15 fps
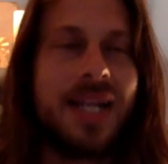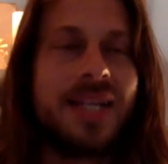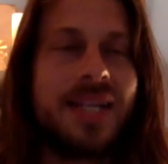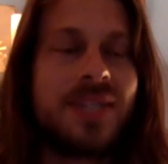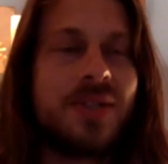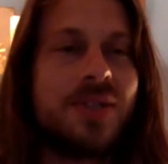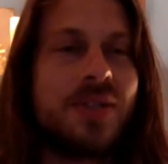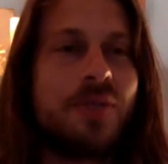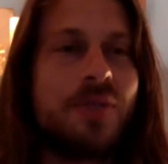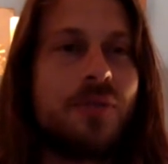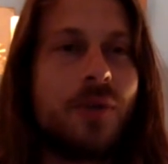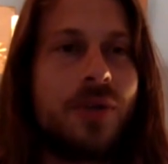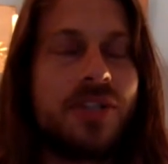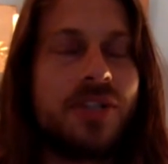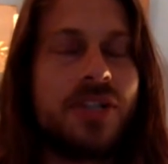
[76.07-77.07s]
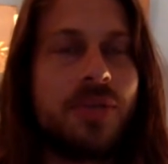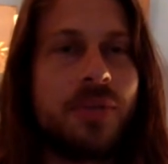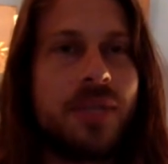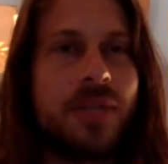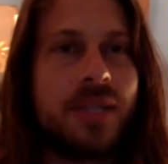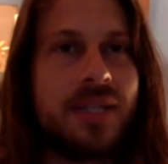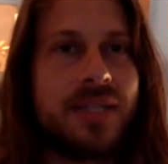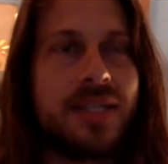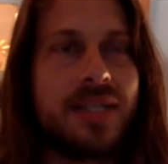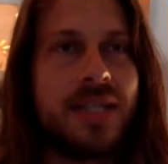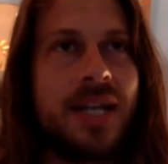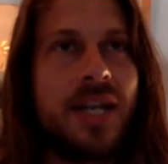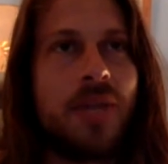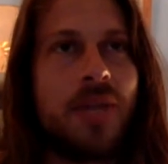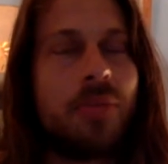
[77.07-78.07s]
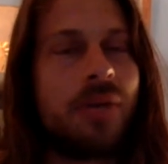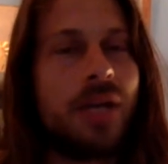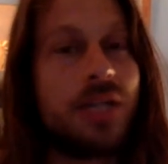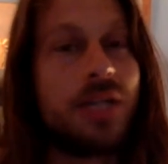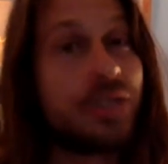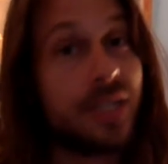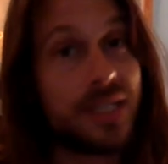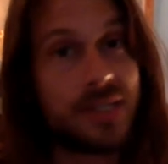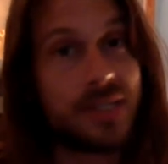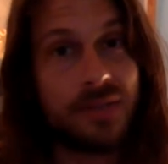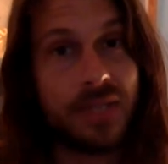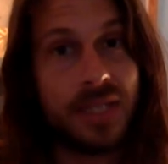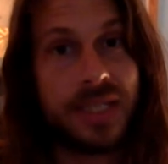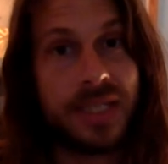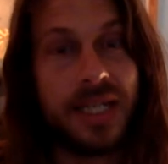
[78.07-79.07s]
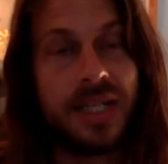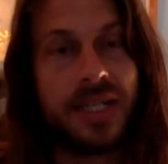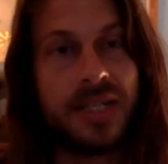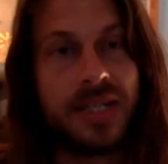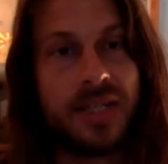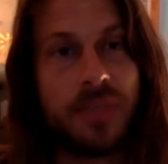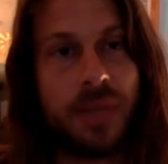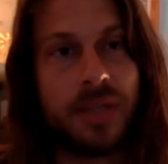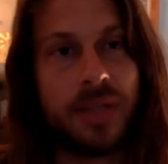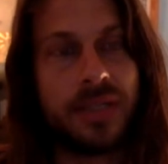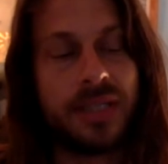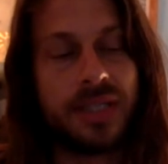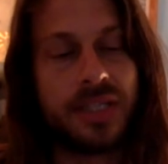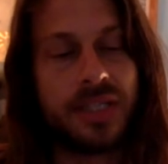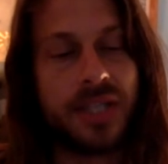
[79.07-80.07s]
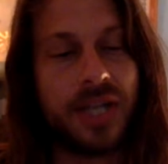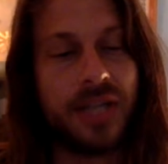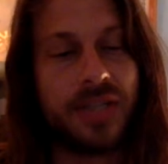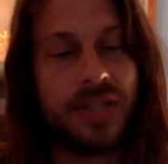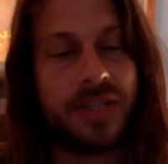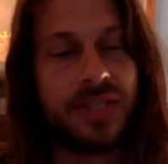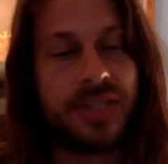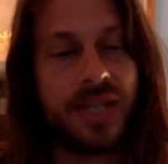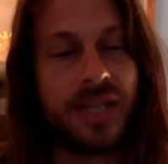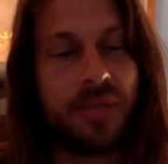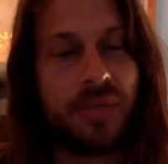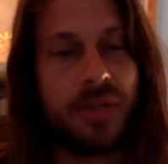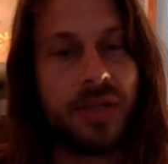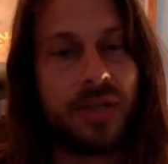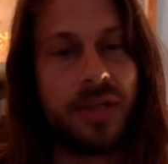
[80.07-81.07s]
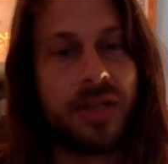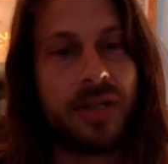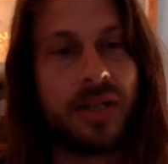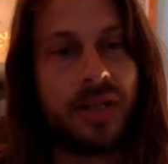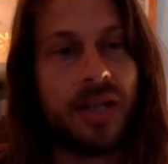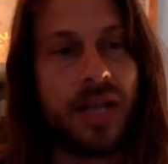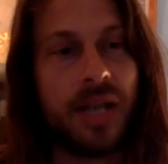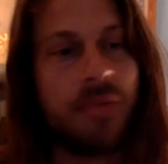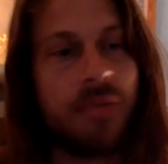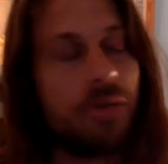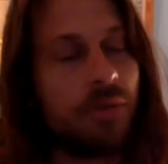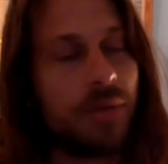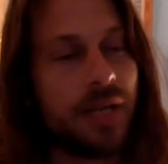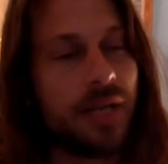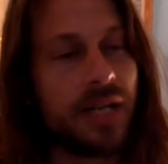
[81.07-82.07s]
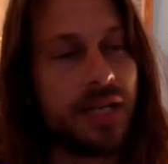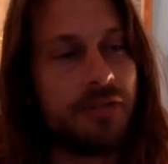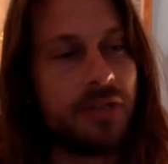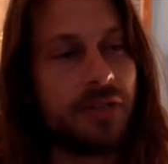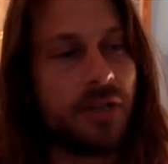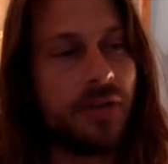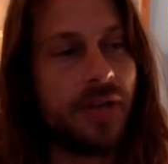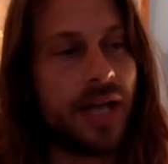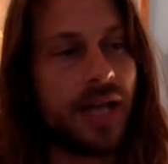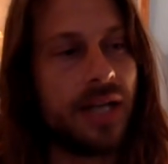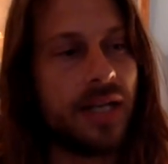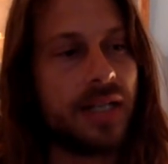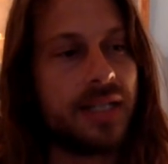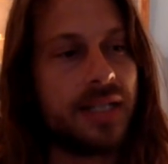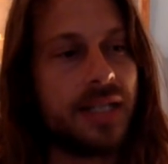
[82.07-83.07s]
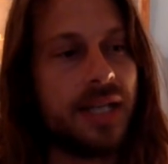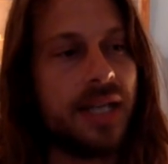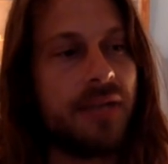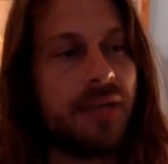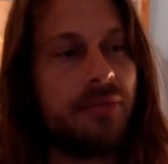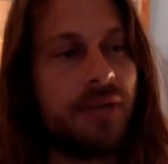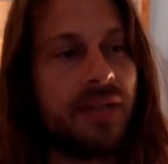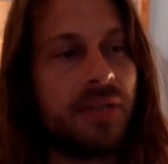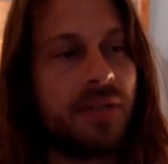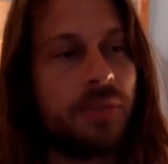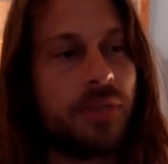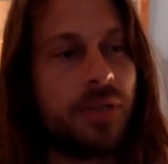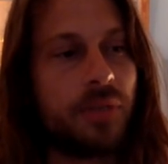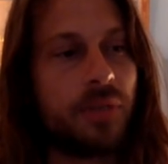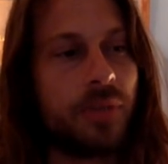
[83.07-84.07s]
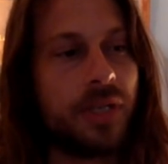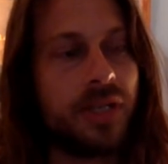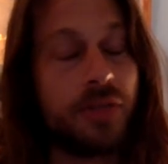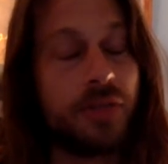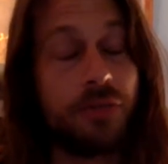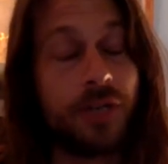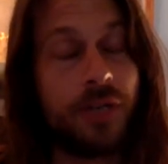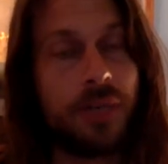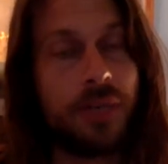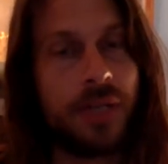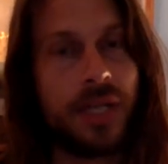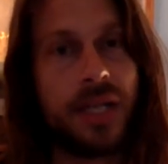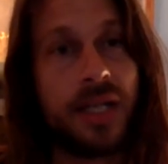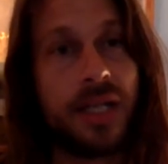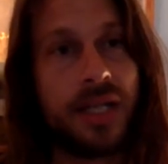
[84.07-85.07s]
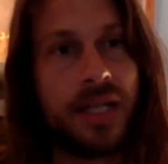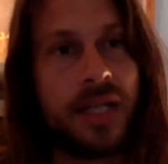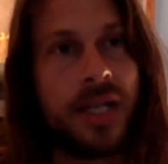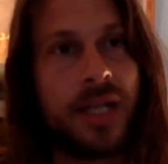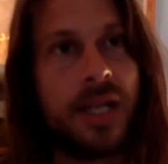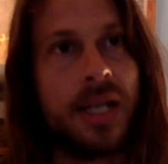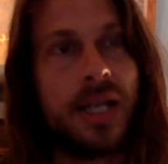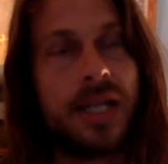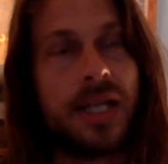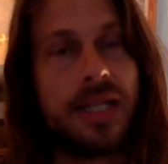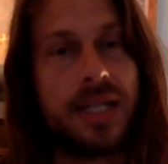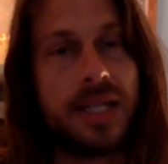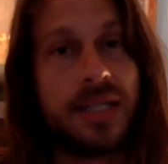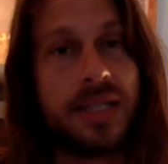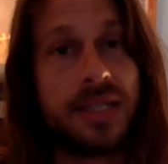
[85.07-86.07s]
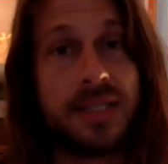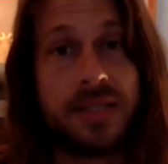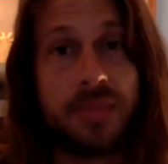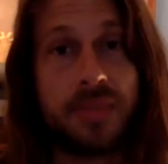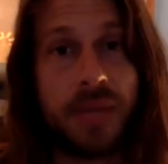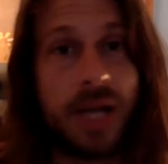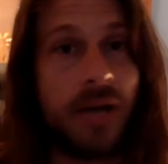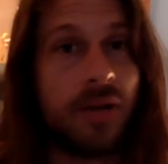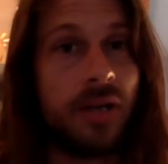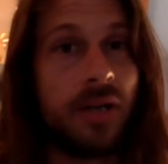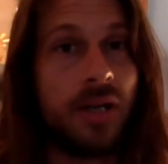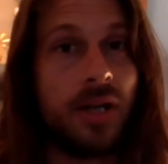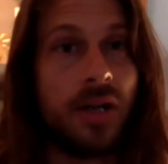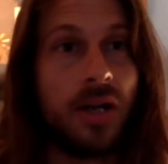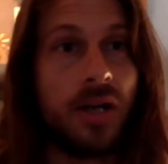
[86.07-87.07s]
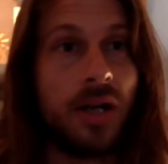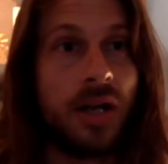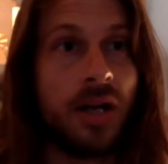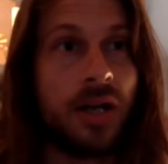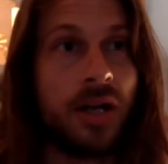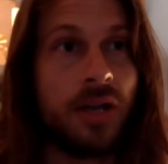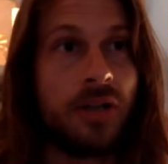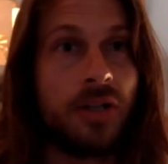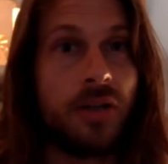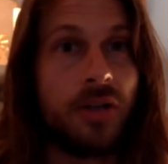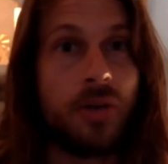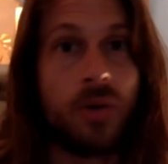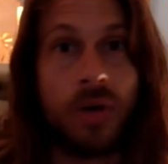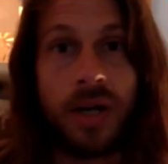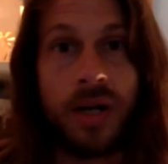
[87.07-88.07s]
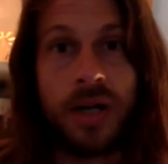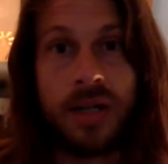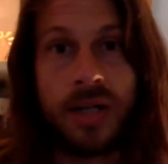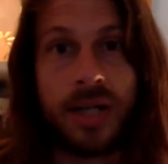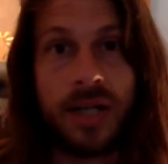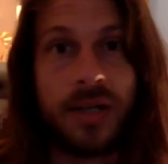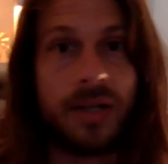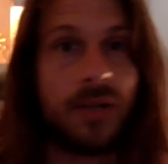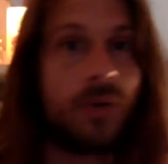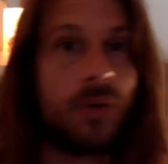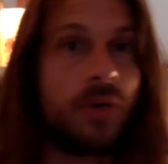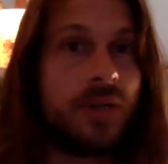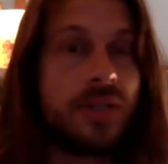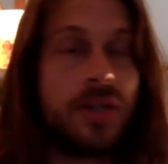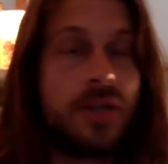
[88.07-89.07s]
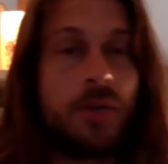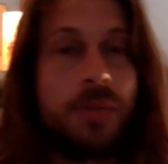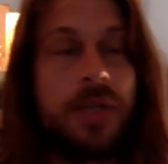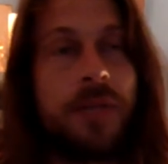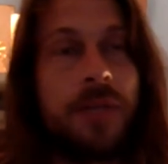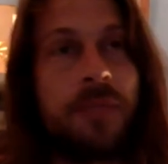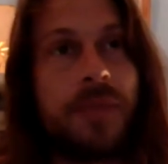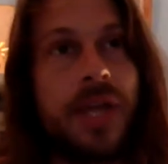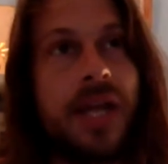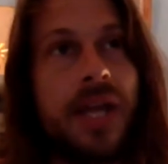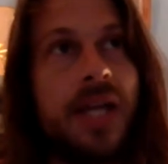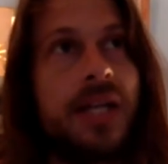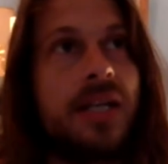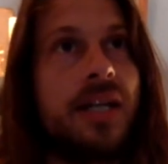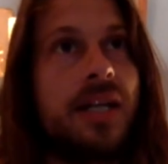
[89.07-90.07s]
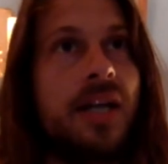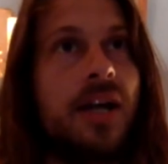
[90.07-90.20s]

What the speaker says: So it's unfortunate, because Parashar doesn't really teach us about the nakshatras in that book. A lot of people might not even know that unless they read the book. But in the very beginning, he's like, this is about, aura, like horoscopy, and